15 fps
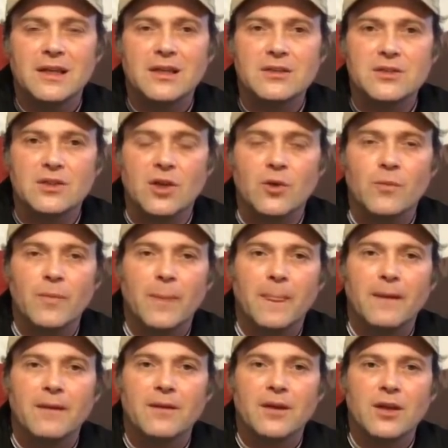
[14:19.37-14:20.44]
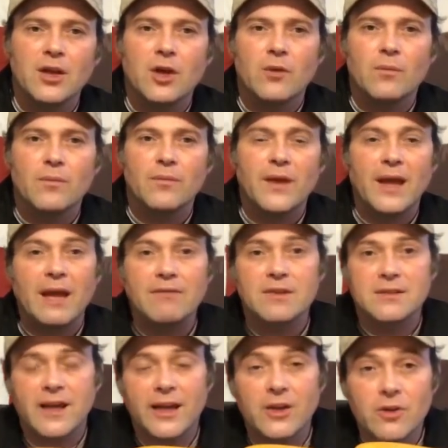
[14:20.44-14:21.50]
And so, they have the
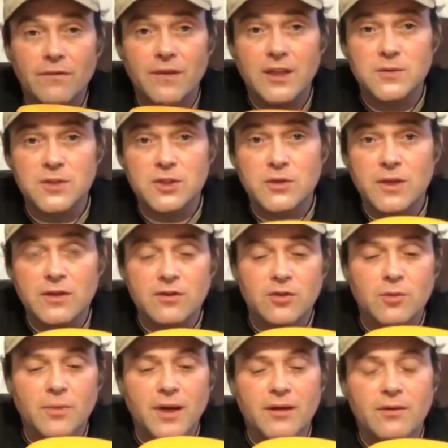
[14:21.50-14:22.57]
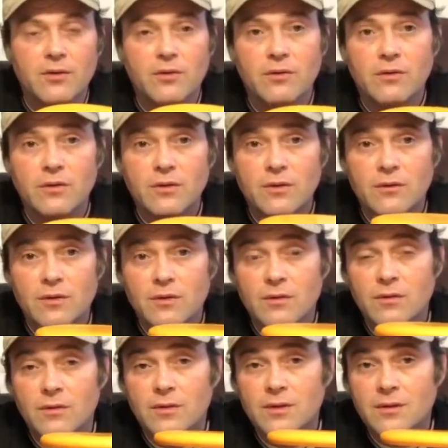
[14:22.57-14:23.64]
Psycho if that's what you're into, but
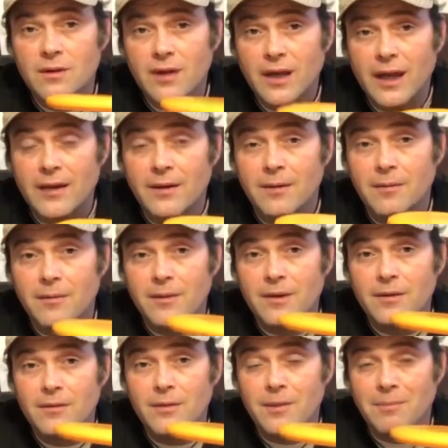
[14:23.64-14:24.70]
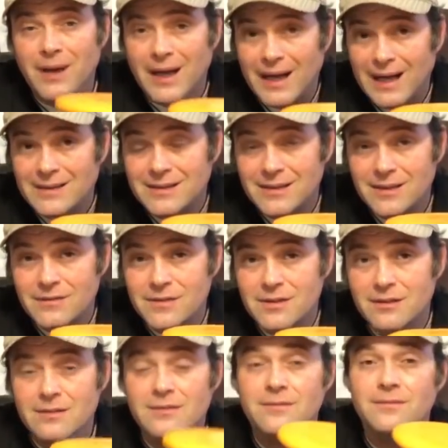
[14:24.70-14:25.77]
again, the
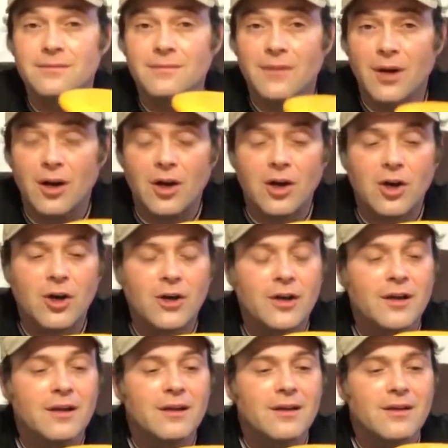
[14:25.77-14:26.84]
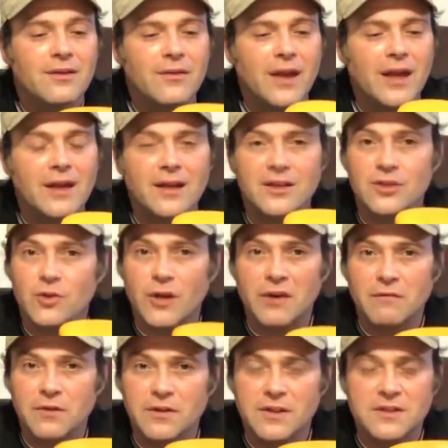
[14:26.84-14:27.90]
positives are that it's
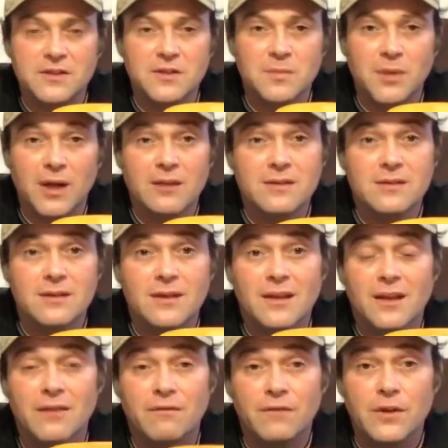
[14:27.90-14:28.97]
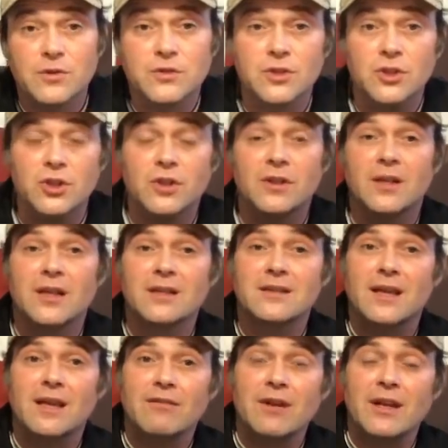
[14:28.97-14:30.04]
great for distance putts, it feels good if
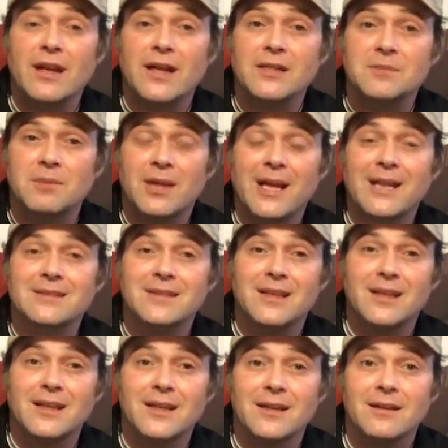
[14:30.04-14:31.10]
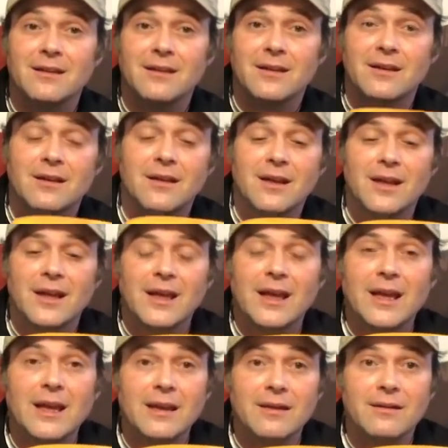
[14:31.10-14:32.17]
they have a nice plastic in it,
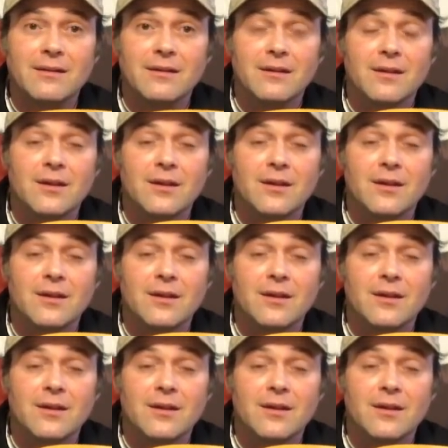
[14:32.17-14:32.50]
and